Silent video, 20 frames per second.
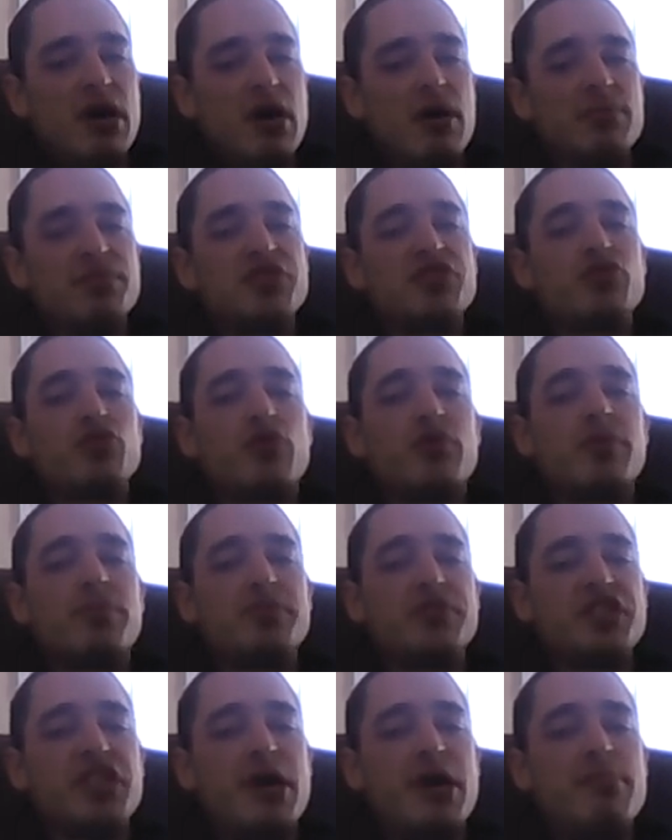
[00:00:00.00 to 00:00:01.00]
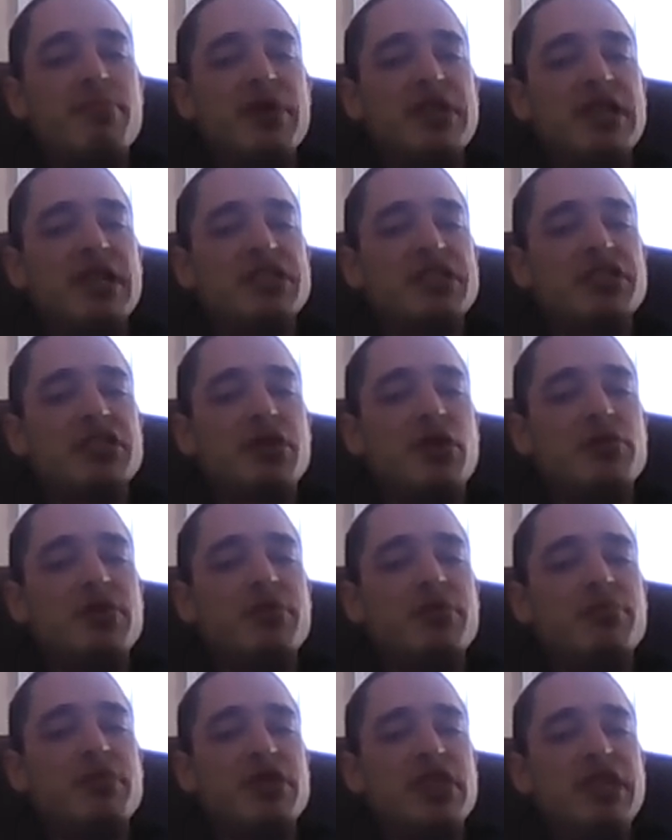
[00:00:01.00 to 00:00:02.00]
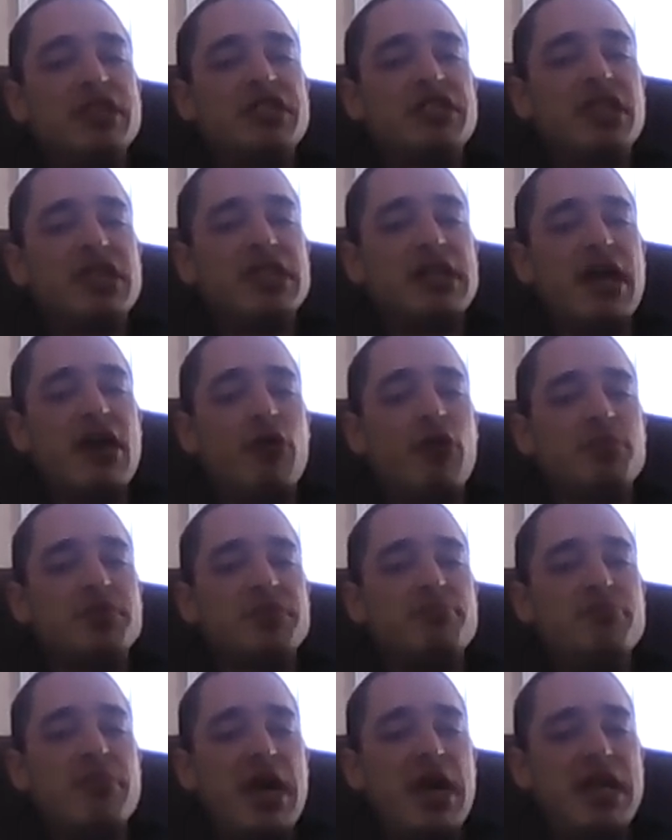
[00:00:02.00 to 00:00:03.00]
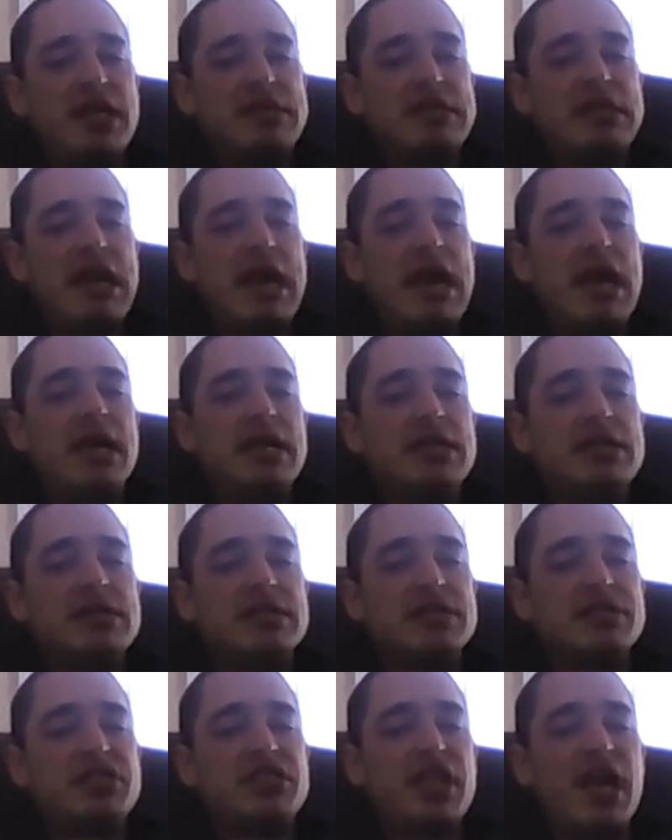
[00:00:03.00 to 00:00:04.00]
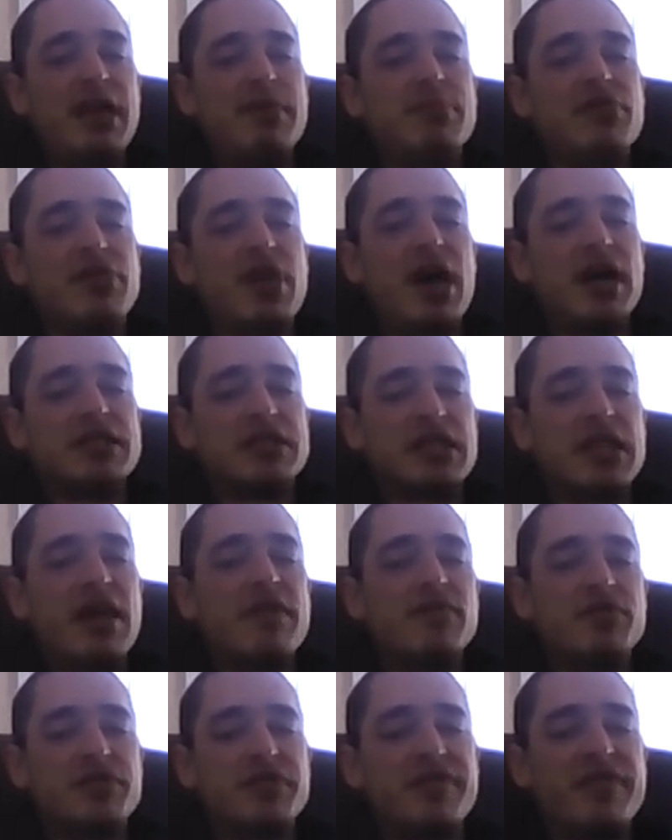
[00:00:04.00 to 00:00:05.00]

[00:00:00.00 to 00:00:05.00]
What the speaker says: absorb some and then slowly release it, and it helps maintain stabilized levels